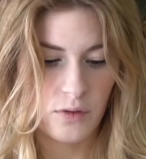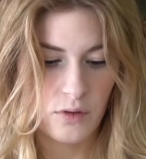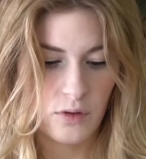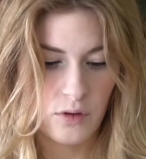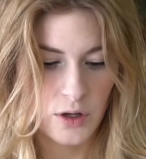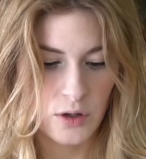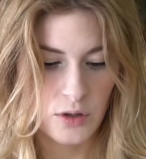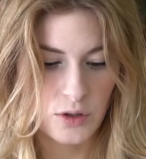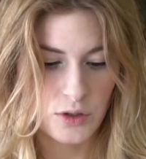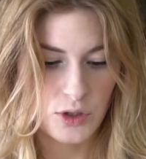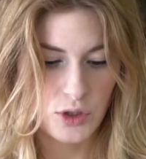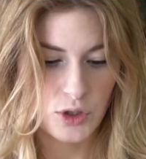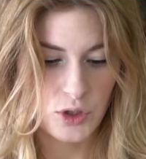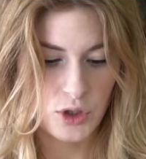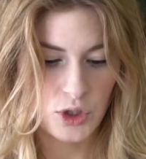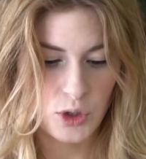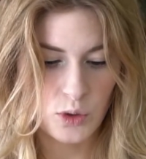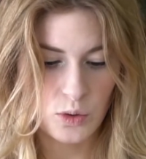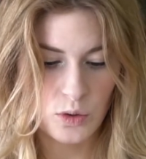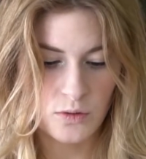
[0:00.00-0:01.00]
There's
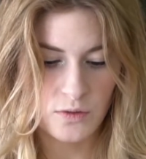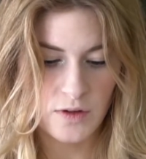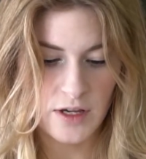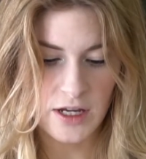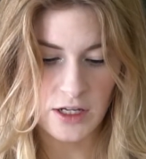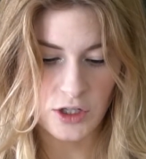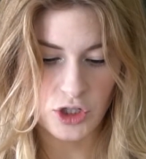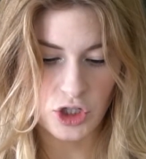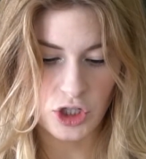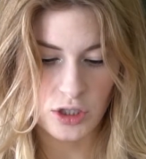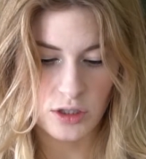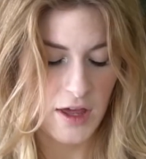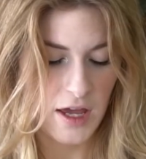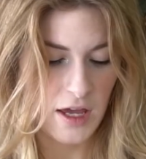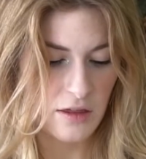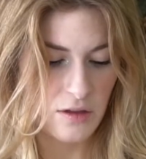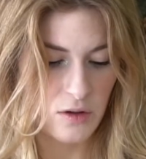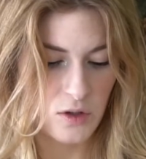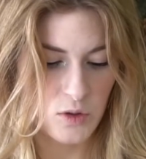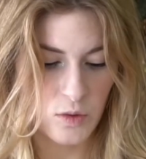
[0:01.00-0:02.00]
2 of each
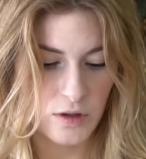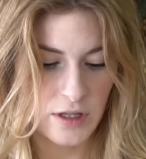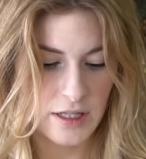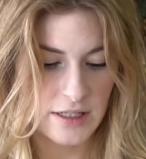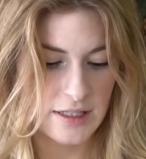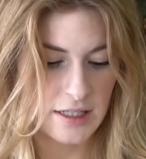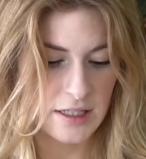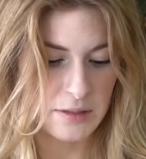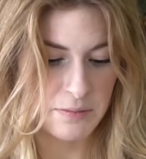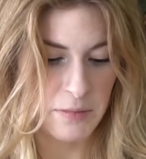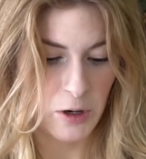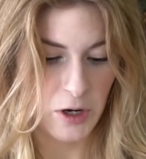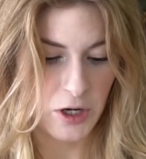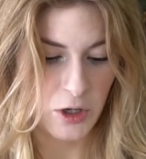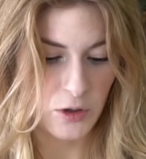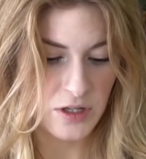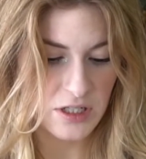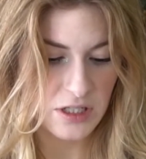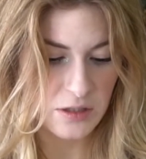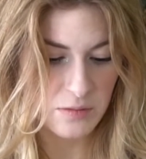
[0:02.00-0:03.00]
thing. There's one that says Merry
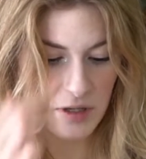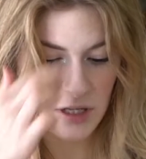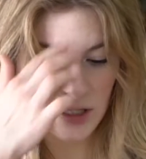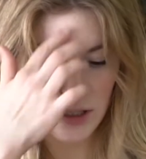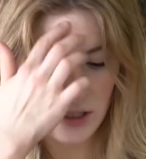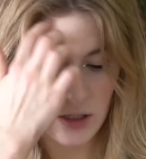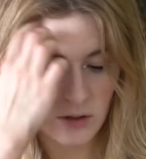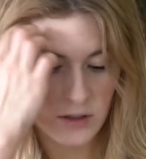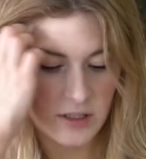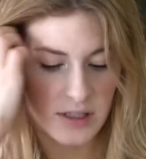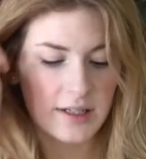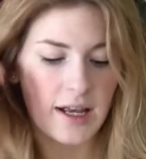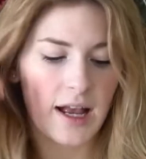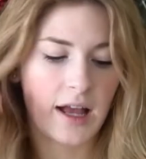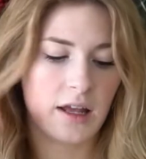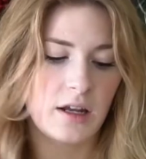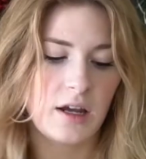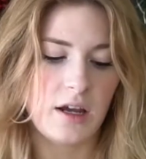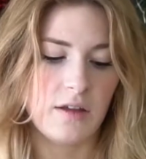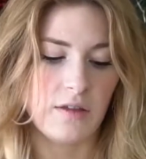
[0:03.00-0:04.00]
Christmas, there's
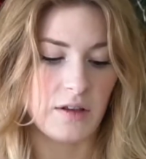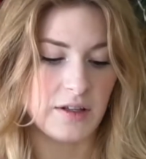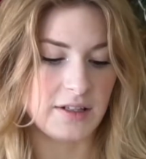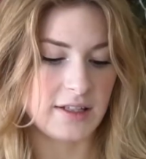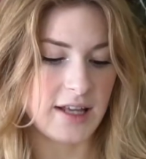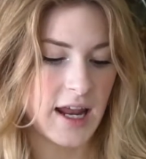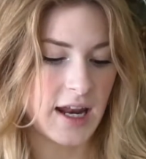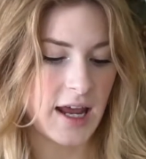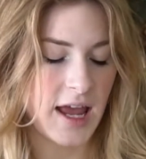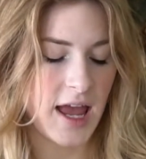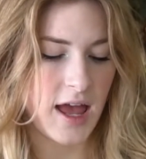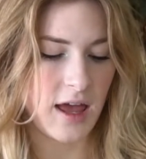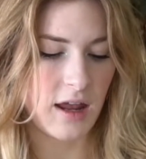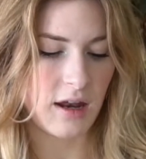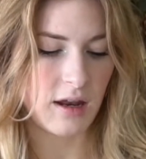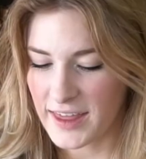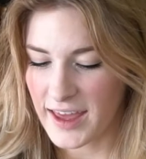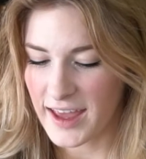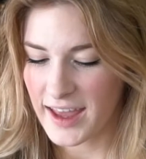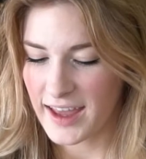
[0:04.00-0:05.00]
Santa, and the Santa
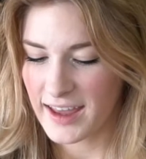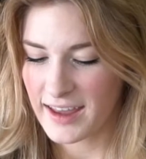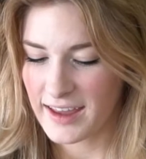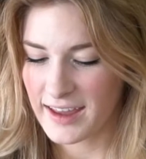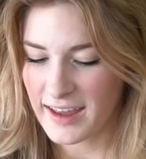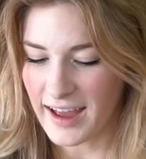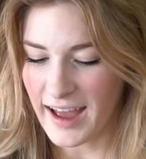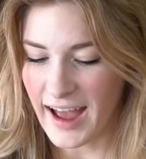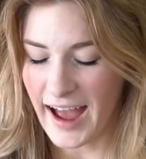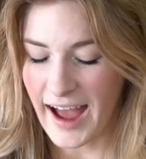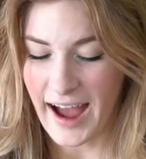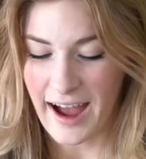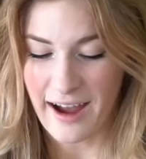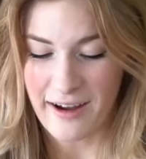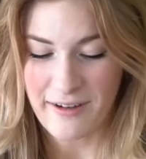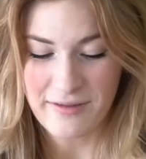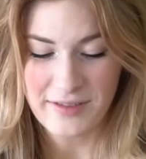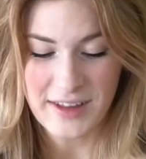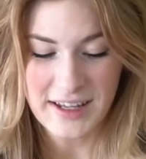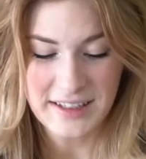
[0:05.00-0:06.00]
head. They
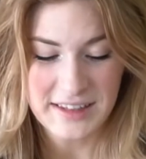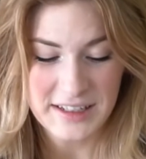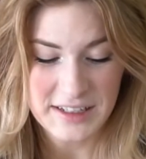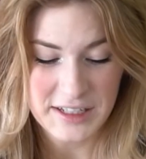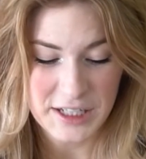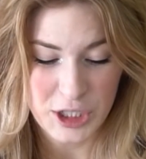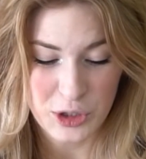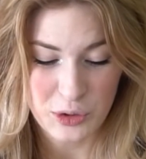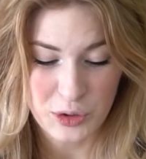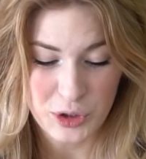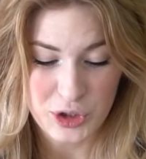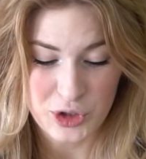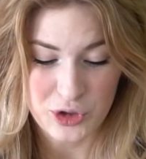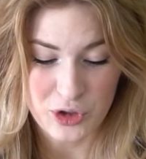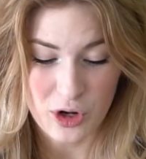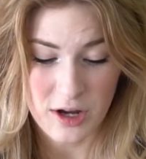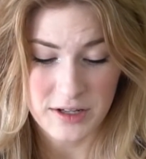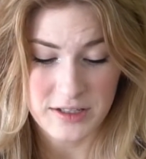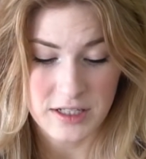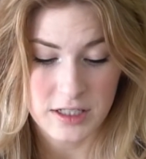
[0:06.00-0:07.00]
have like the cutest
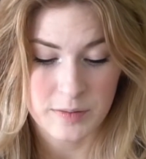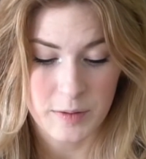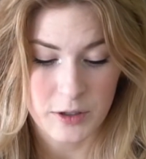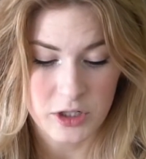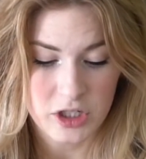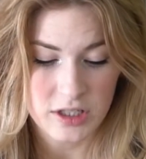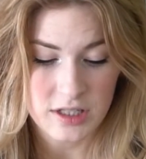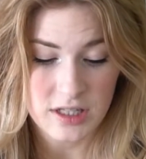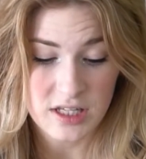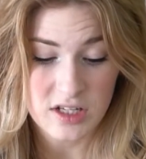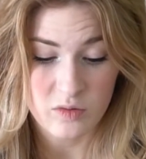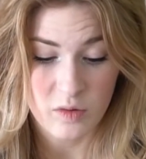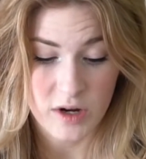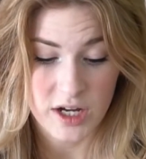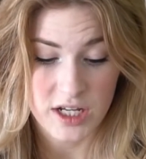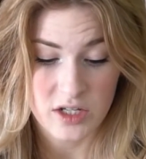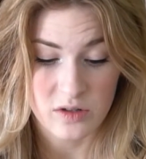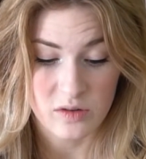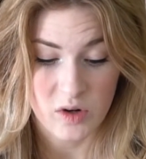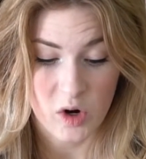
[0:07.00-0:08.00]
drawings, especially these
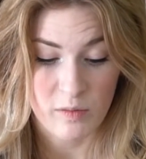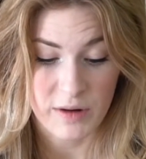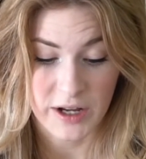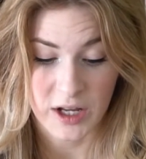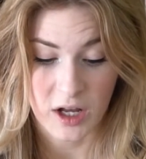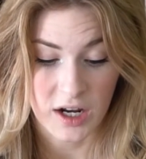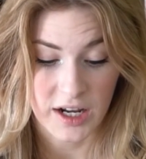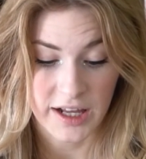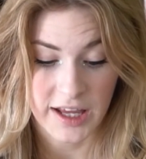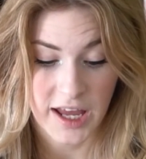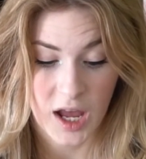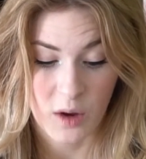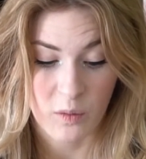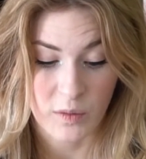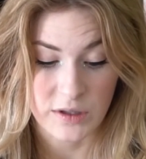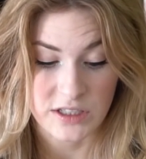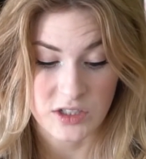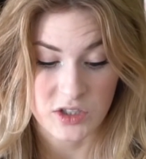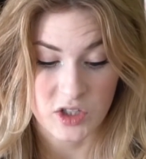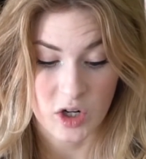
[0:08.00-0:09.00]
reindeer. Oh my god, I can't
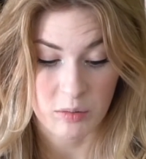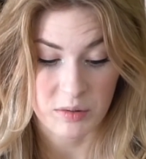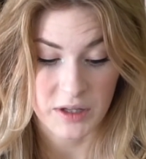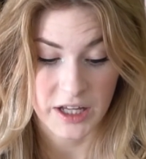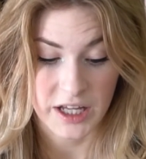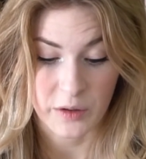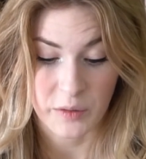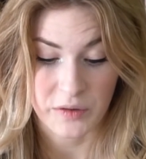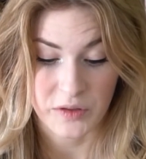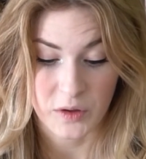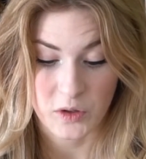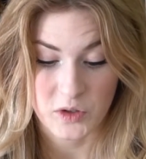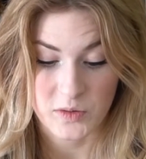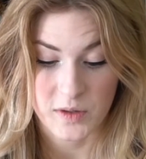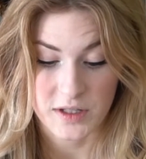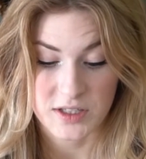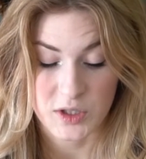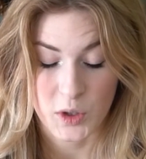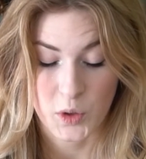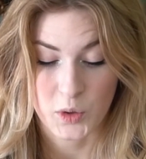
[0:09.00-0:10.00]
wait to start playing with those
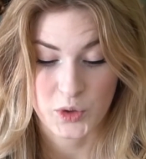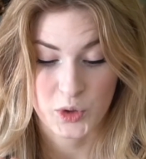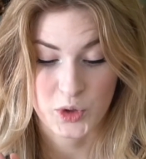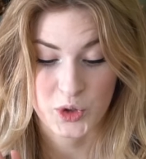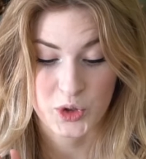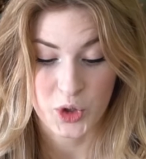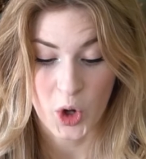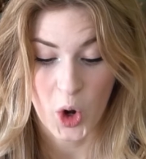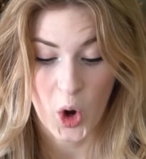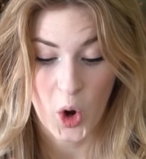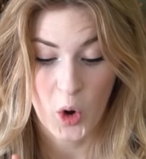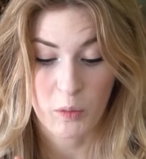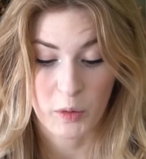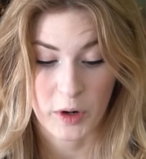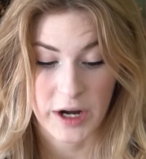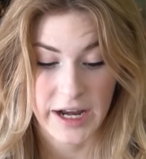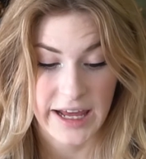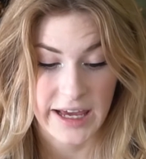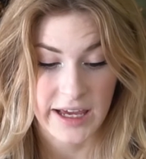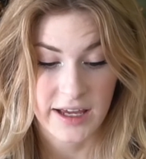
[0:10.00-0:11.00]
ones. Those are so
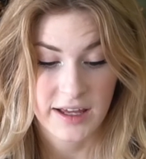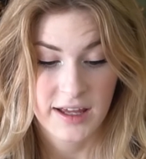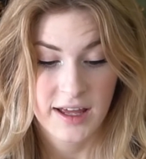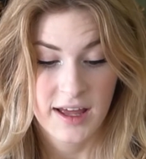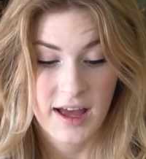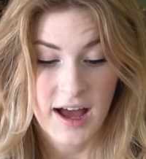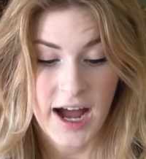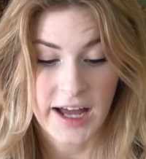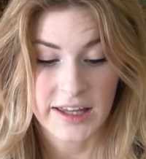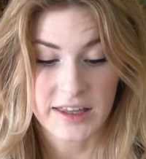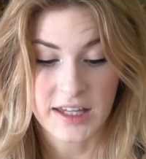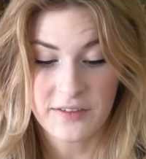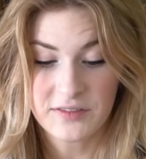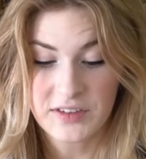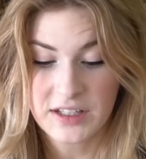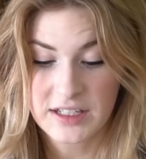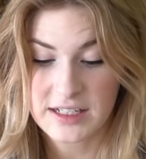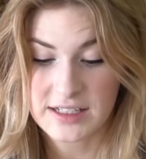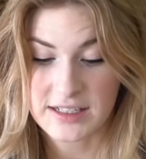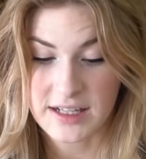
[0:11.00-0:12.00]
pretty. I love
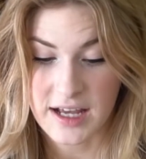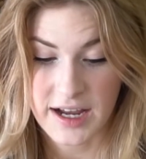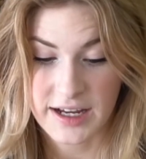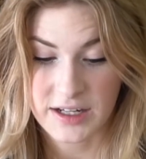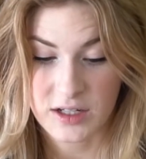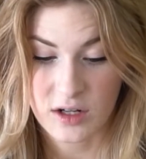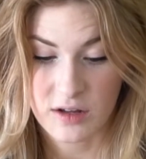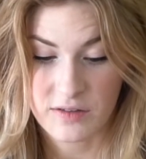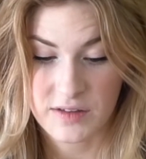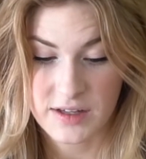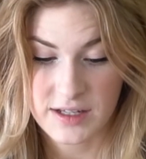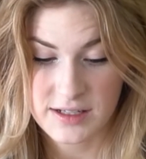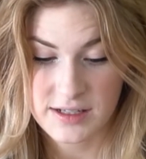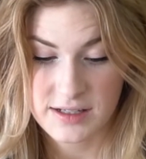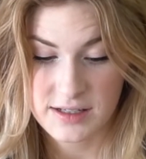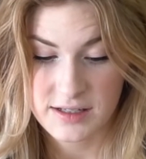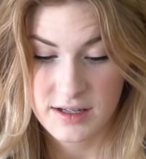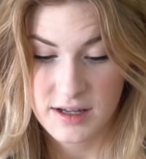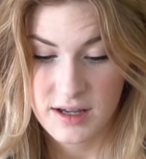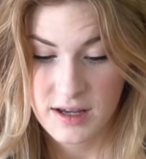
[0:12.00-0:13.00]
the design on
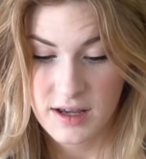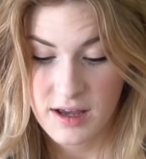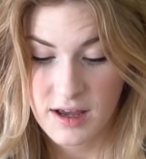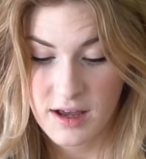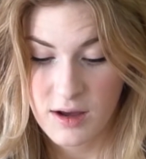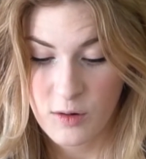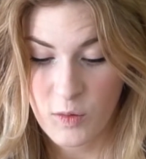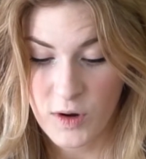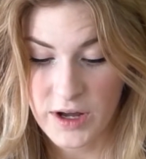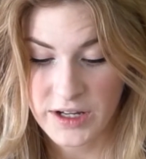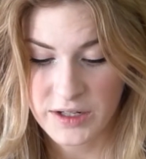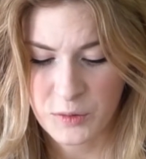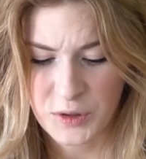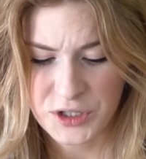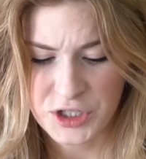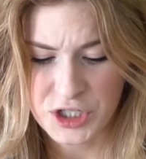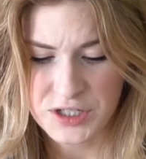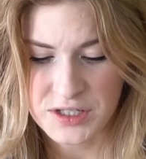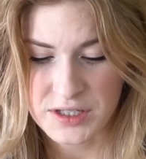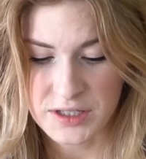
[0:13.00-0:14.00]
this one,
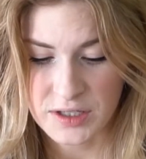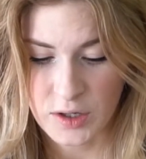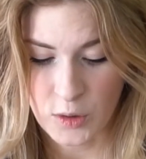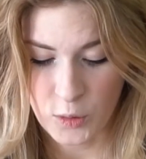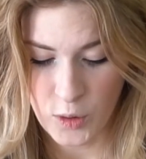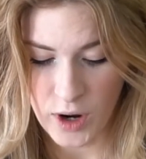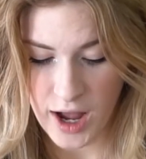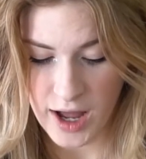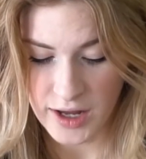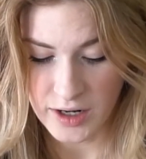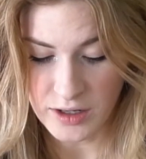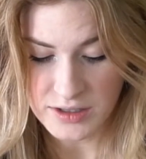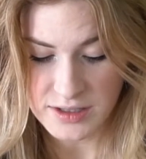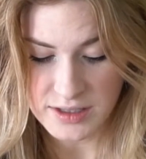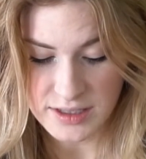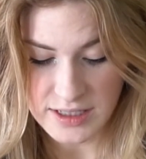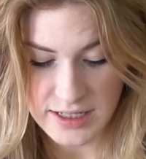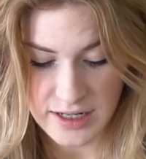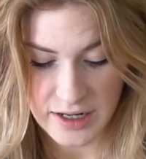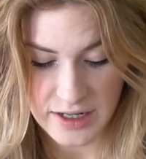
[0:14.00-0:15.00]
which is
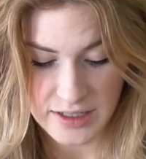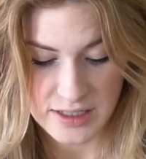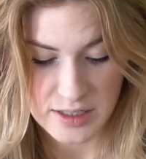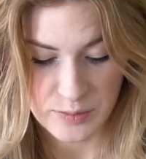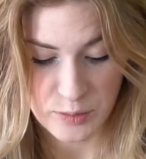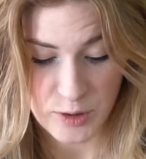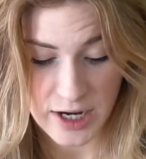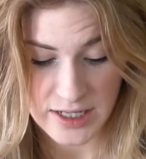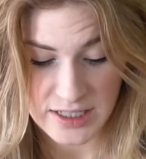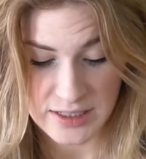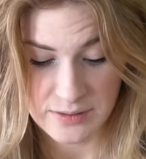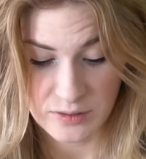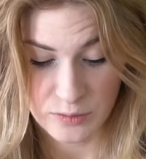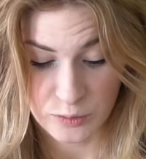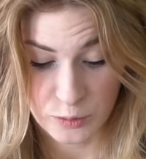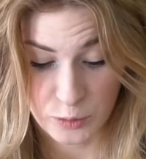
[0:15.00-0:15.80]
honestly kind of surprising.